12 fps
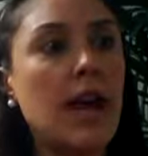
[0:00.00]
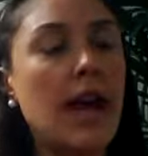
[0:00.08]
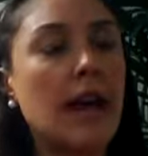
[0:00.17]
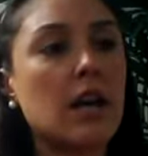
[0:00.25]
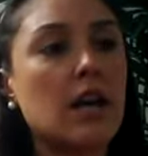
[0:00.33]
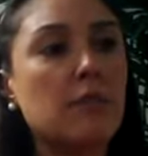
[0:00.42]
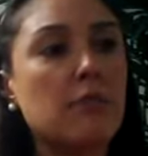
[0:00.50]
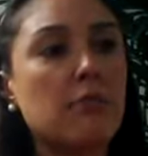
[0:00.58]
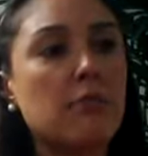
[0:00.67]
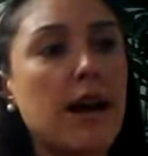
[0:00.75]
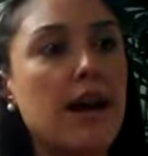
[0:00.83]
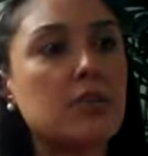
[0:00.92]
and
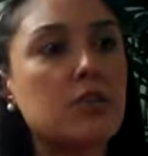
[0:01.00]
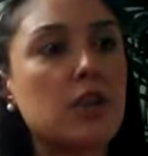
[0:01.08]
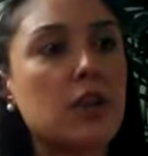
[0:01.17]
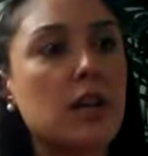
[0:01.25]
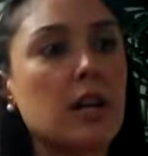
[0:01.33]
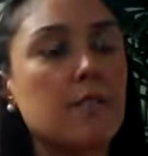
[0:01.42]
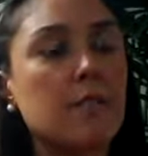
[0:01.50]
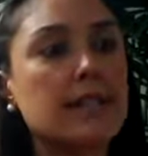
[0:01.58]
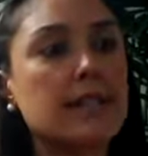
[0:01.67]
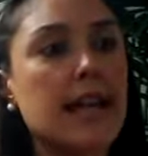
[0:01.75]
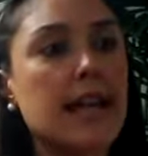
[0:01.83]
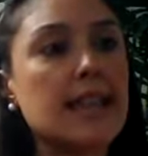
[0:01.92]
compress. You're going to
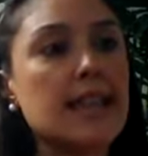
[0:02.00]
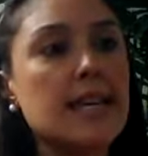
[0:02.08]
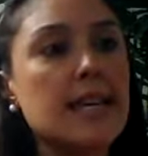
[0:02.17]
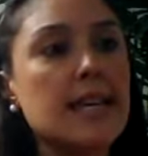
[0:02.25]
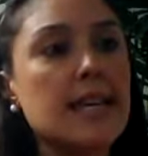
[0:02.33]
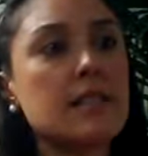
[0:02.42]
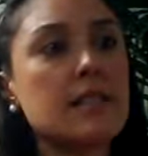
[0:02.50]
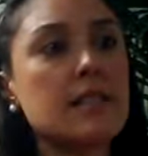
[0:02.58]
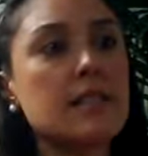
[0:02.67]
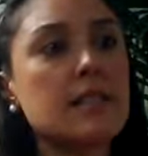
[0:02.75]
compress like this,